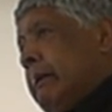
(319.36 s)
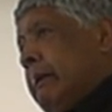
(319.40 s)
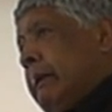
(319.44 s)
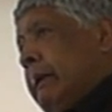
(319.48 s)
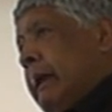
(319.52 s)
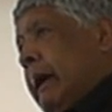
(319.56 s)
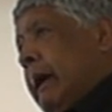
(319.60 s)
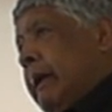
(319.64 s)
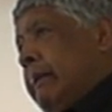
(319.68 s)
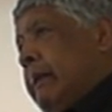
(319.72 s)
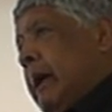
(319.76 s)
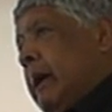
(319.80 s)

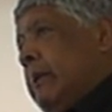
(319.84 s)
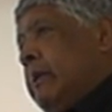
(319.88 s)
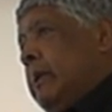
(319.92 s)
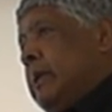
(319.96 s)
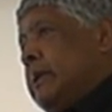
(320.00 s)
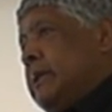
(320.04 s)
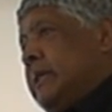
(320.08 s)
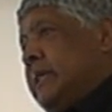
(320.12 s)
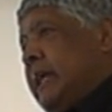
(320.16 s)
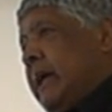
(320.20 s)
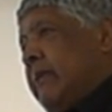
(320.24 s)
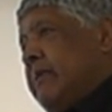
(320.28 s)
Now that
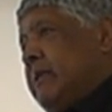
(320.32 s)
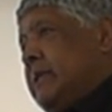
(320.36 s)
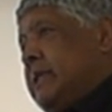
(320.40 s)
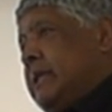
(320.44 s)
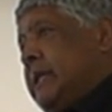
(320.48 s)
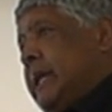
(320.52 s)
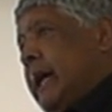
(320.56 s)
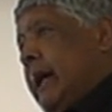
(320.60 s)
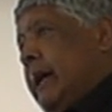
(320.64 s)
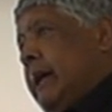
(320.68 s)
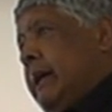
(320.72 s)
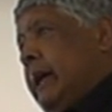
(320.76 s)
was
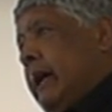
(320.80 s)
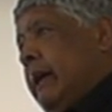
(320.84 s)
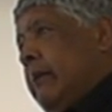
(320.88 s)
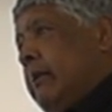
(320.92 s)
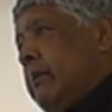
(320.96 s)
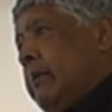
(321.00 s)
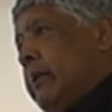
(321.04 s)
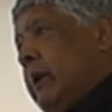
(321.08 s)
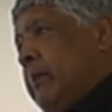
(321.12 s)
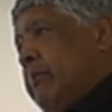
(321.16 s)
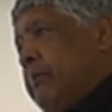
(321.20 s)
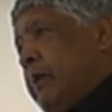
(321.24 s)

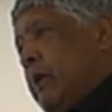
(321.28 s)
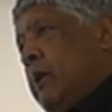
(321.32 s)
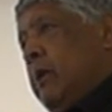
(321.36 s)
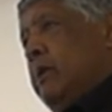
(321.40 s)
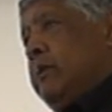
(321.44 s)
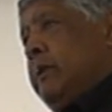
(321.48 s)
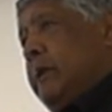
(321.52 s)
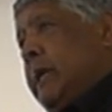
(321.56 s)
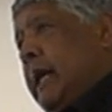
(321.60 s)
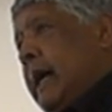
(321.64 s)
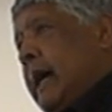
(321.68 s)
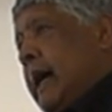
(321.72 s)
devastating. We
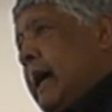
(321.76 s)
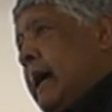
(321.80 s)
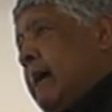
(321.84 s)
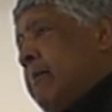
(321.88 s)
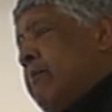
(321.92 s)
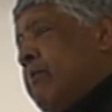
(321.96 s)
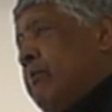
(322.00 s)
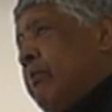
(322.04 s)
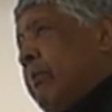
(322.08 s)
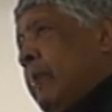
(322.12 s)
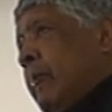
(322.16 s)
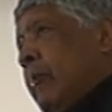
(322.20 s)
built
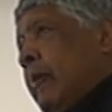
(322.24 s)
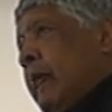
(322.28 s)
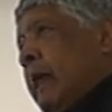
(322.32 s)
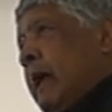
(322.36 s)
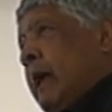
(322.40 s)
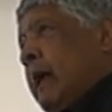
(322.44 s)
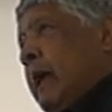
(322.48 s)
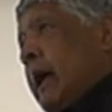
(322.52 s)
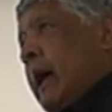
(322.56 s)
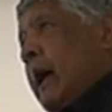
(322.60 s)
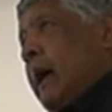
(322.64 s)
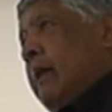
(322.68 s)
the
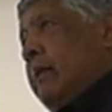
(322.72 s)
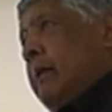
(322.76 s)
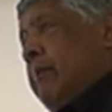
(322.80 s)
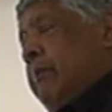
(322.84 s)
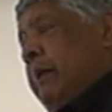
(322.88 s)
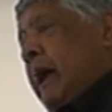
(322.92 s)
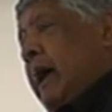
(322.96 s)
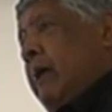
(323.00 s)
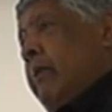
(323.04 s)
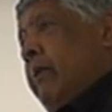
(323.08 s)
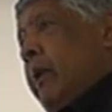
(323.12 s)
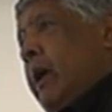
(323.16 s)

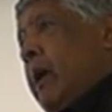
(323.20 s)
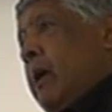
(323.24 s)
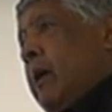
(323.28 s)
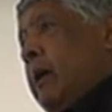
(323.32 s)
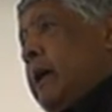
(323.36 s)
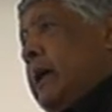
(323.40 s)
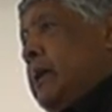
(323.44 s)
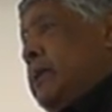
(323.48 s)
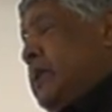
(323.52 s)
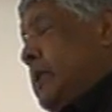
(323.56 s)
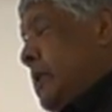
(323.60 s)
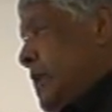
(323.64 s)

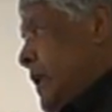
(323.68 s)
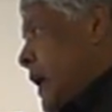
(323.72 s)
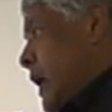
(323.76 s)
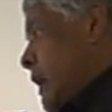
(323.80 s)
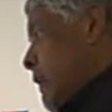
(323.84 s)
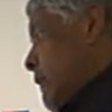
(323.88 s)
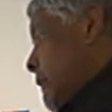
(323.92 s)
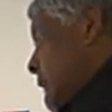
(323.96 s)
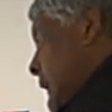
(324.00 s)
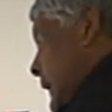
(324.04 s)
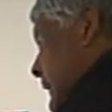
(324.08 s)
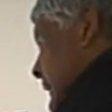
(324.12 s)
Benriock, as you
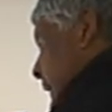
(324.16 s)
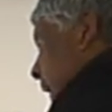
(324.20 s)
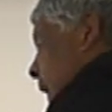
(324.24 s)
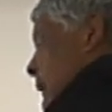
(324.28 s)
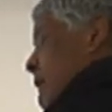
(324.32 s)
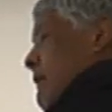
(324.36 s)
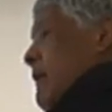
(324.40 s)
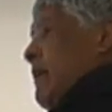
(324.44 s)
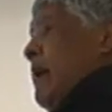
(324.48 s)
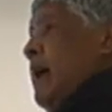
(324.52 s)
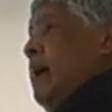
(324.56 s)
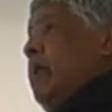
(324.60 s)
know, that
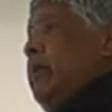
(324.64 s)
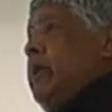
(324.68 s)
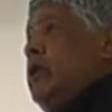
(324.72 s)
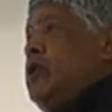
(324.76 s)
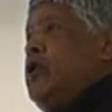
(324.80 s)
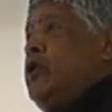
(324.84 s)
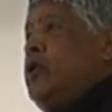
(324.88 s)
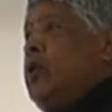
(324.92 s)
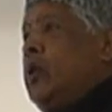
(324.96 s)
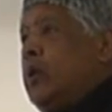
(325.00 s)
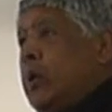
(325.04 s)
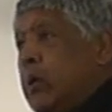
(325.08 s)
came around the
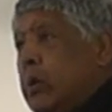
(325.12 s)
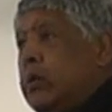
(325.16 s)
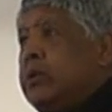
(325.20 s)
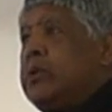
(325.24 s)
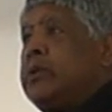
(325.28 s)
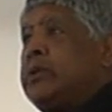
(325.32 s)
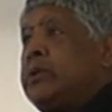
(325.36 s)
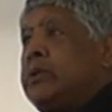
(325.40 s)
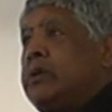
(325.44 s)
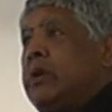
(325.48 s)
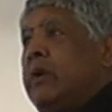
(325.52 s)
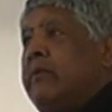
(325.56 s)

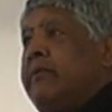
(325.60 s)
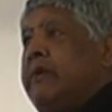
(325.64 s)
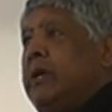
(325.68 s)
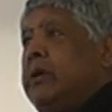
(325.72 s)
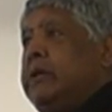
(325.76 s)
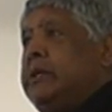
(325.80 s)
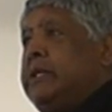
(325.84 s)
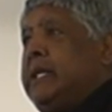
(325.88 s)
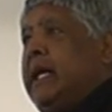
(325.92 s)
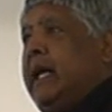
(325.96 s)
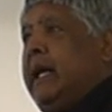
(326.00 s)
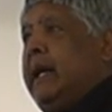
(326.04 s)
shores of
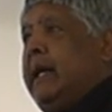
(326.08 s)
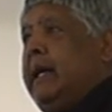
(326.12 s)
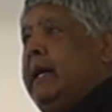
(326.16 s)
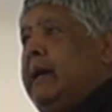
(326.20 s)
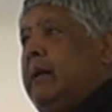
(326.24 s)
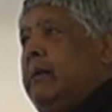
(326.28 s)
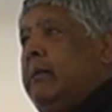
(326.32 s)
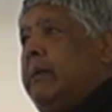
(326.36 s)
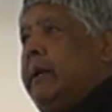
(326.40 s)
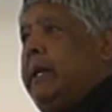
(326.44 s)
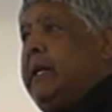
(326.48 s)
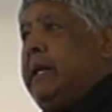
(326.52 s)
New Zealand,
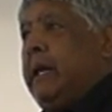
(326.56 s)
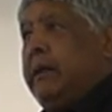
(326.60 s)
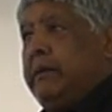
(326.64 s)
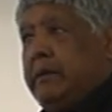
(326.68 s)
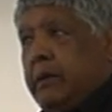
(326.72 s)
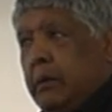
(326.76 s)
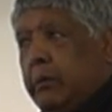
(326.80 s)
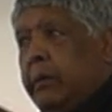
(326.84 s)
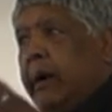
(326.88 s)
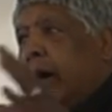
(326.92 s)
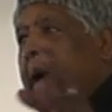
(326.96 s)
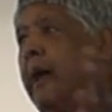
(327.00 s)
and we
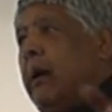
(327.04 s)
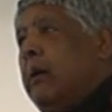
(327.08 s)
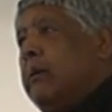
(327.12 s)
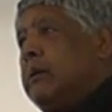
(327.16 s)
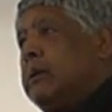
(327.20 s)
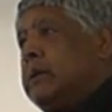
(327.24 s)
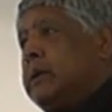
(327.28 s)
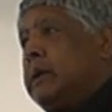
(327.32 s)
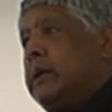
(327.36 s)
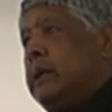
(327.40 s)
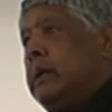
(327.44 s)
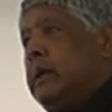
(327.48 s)
did the
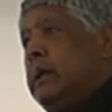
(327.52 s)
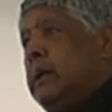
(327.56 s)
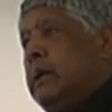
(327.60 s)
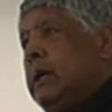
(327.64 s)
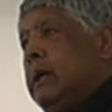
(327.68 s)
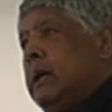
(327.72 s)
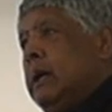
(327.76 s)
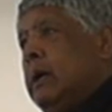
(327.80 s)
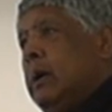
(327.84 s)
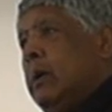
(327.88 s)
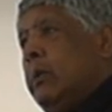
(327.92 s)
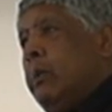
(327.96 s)
wells.
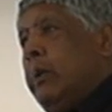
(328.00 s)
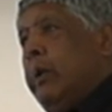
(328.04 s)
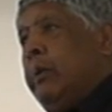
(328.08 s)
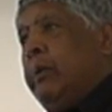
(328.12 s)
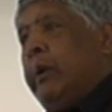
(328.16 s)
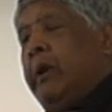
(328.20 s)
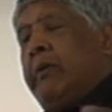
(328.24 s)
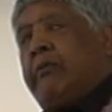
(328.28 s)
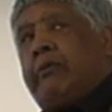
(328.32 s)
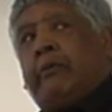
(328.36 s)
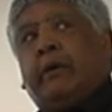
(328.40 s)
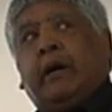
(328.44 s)
We
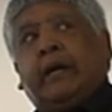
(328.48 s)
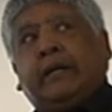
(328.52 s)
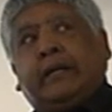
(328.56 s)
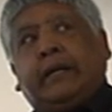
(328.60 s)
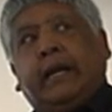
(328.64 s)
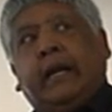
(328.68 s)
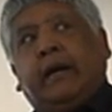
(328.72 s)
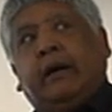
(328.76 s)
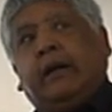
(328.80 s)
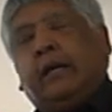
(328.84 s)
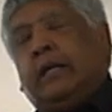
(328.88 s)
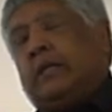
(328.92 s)
went right
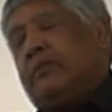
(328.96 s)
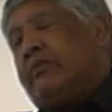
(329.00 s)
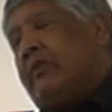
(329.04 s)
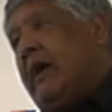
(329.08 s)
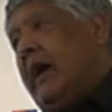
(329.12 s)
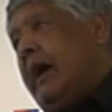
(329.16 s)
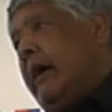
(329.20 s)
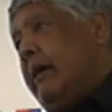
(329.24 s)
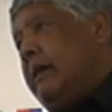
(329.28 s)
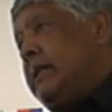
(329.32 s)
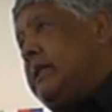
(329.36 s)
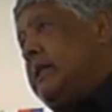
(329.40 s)
down as
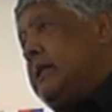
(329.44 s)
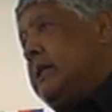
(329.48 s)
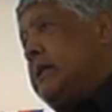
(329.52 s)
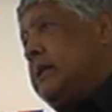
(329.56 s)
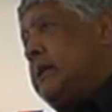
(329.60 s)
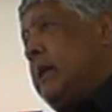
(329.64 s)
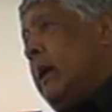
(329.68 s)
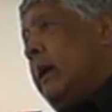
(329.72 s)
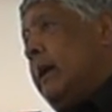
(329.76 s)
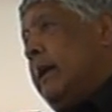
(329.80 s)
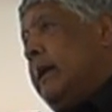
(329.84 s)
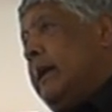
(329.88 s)
far as the
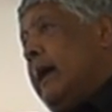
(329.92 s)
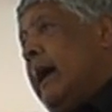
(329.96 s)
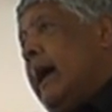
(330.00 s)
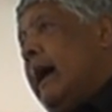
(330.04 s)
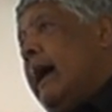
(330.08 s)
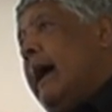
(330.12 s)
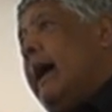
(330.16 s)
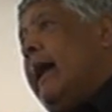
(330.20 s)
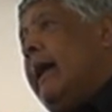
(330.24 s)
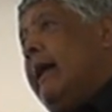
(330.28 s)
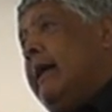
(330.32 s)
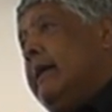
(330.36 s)
Solander
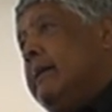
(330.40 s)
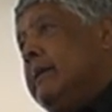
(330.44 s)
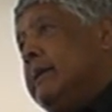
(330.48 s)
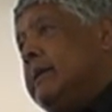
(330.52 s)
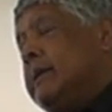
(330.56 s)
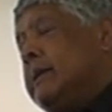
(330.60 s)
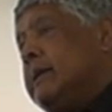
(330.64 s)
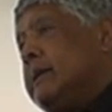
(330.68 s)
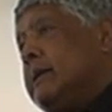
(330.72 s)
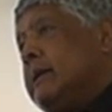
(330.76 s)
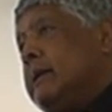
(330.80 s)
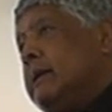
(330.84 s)

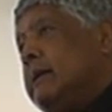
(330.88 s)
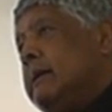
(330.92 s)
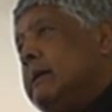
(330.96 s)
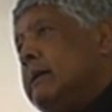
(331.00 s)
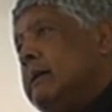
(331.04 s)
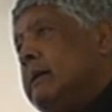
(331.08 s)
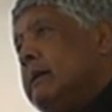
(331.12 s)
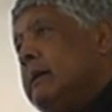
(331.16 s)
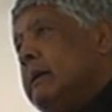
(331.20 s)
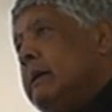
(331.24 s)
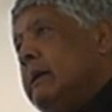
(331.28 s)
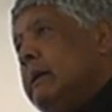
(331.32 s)
Islands.
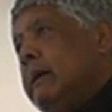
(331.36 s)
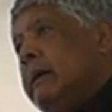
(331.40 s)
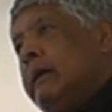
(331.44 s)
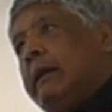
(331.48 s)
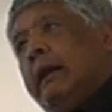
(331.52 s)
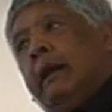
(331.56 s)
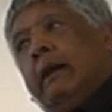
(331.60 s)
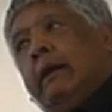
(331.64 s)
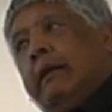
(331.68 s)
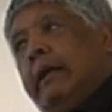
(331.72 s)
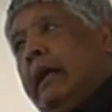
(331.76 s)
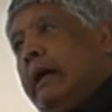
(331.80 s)

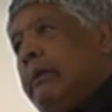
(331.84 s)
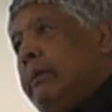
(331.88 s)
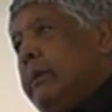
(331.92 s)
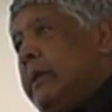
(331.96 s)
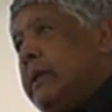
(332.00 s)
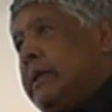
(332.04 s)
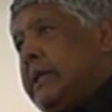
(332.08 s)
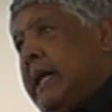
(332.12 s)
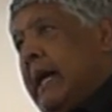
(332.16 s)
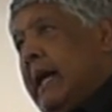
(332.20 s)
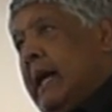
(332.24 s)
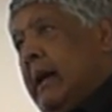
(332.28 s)
Now that
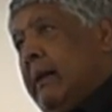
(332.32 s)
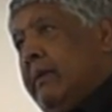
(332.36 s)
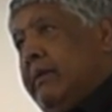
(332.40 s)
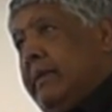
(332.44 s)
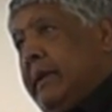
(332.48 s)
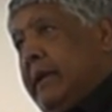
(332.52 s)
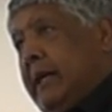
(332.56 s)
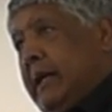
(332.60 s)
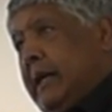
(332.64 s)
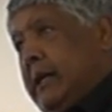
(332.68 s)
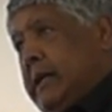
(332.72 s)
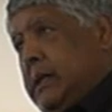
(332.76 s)
was a hell of
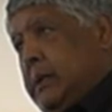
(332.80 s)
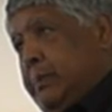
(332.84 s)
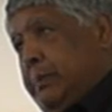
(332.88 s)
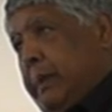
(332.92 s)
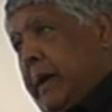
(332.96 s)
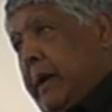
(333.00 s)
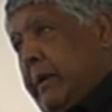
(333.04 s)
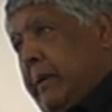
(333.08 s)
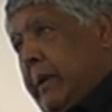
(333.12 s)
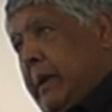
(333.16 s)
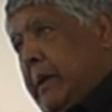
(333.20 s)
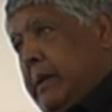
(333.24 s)
an
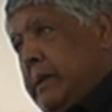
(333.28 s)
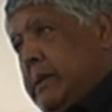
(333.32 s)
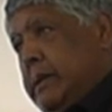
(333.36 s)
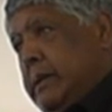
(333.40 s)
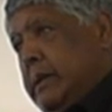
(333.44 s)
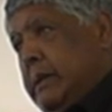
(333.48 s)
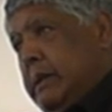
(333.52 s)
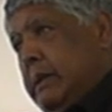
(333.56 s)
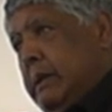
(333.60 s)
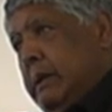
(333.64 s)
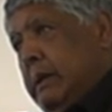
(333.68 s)
experience.